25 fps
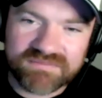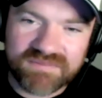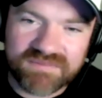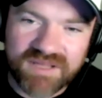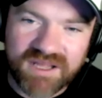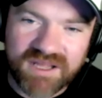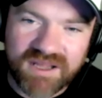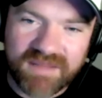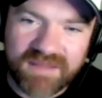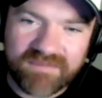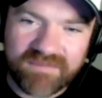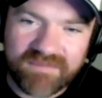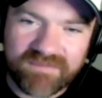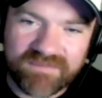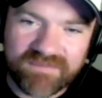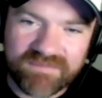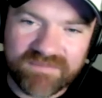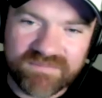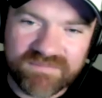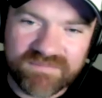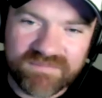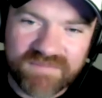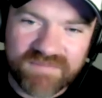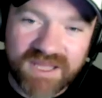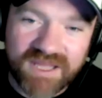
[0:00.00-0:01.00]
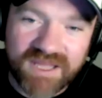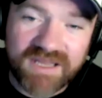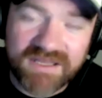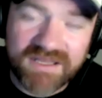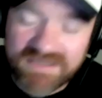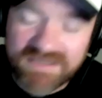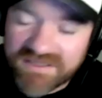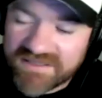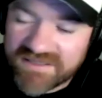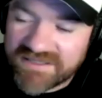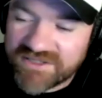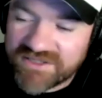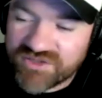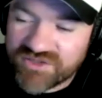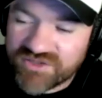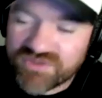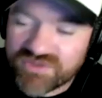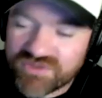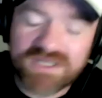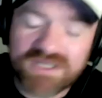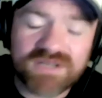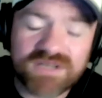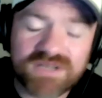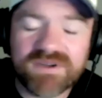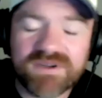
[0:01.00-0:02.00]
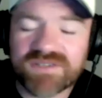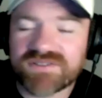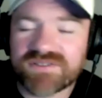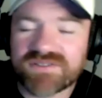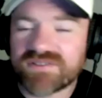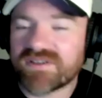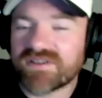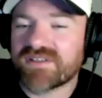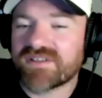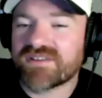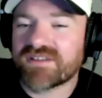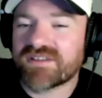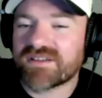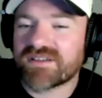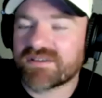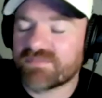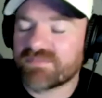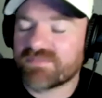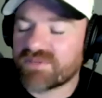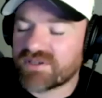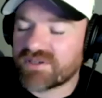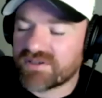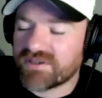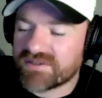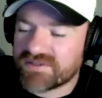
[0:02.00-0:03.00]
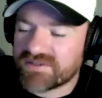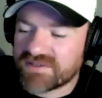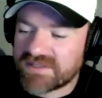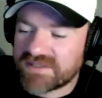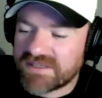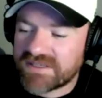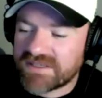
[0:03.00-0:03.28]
And this is an interesting question, I think, because